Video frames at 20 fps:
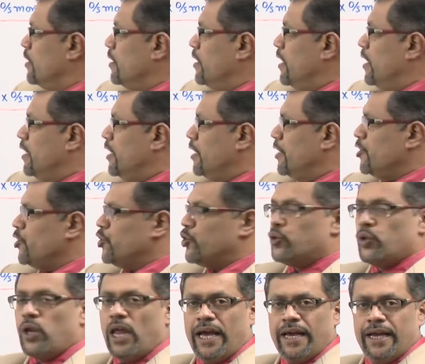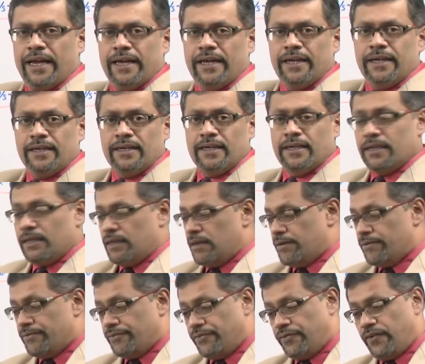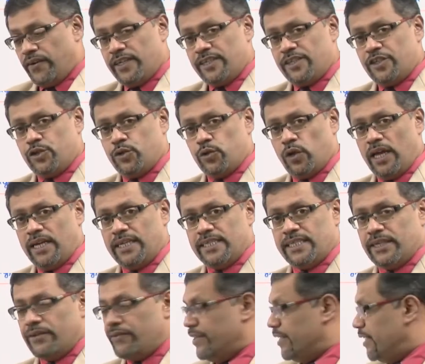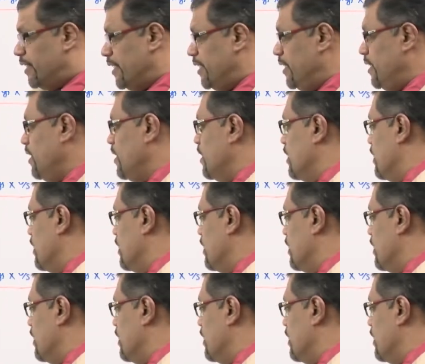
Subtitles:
Then July. 1st July 17,